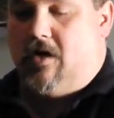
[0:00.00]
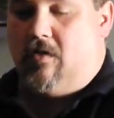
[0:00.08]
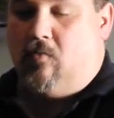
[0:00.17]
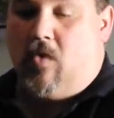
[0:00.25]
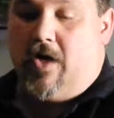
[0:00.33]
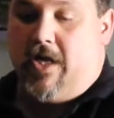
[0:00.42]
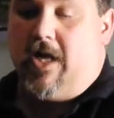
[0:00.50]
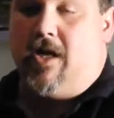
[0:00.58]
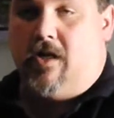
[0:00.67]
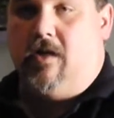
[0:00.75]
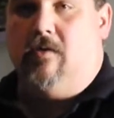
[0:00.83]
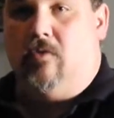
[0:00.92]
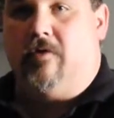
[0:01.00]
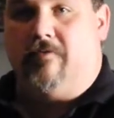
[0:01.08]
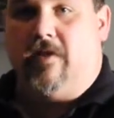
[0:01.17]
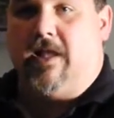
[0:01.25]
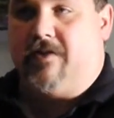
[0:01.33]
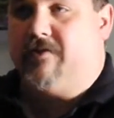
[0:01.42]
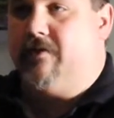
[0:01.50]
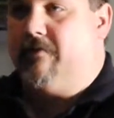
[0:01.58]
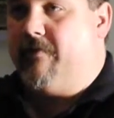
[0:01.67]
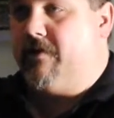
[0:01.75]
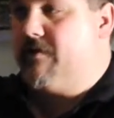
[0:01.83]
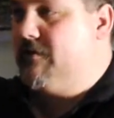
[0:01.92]
180, or a flat
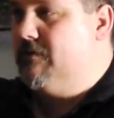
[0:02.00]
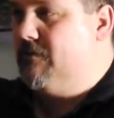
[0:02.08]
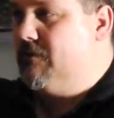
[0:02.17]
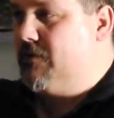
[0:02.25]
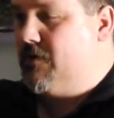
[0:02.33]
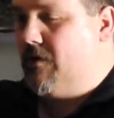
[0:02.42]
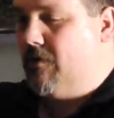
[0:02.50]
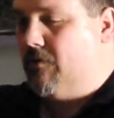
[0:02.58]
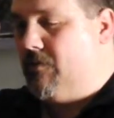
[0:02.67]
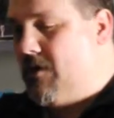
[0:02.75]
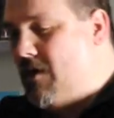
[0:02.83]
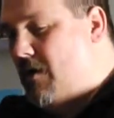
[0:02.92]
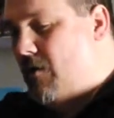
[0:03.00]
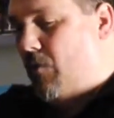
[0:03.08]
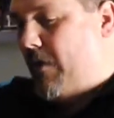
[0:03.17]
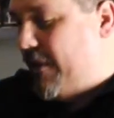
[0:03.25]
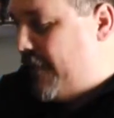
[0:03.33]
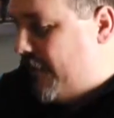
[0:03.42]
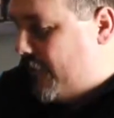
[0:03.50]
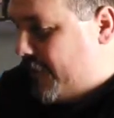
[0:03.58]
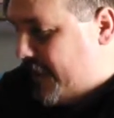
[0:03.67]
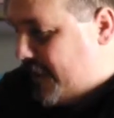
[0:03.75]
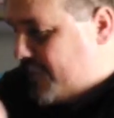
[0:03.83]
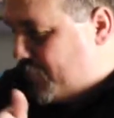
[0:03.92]
surface. So whether they're
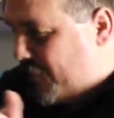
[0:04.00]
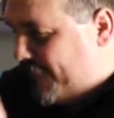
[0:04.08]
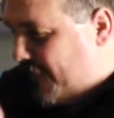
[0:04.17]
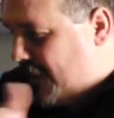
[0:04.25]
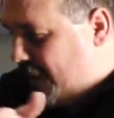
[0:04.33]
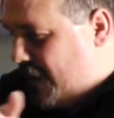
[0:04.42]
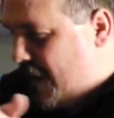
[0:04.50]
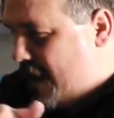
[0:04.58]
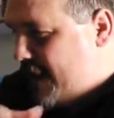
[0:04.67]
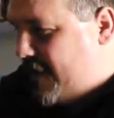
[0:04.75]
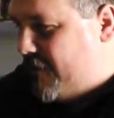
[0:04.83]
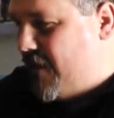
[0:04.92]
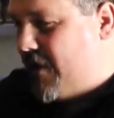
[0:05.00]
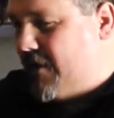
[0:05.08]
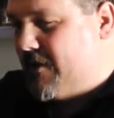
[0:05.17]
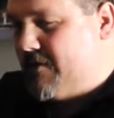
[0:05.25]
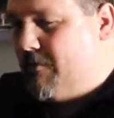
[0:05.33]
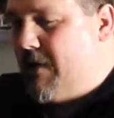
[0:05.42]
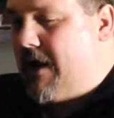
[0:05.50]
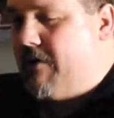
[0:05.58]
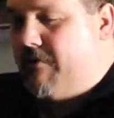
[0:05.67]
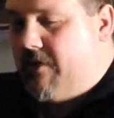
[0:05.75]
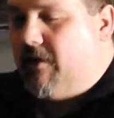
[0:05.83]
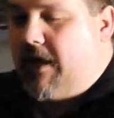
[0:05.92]
each perfectly 90 or not doesn't matter,
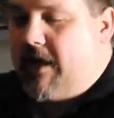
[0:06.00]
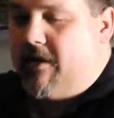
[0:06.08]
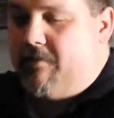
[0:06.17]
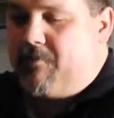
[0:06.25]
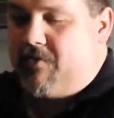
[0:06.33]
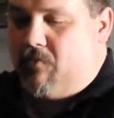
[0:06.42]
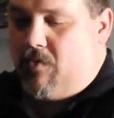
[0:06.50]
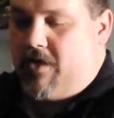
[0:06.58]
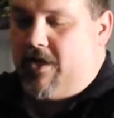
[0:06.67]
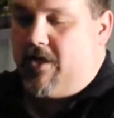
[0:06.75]
they'll add up to 180.